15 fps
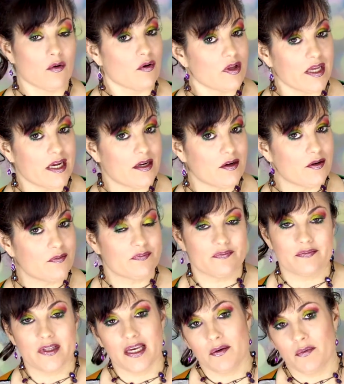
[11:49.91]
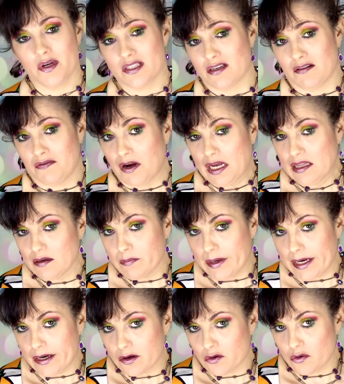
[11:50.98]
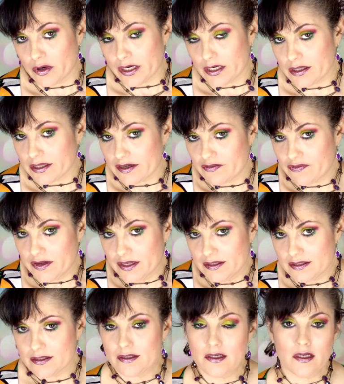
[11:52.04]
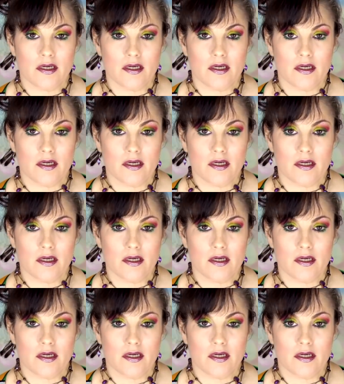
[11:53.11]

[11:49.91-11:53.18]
Orlando, he wasn't a violent man, according to the defense.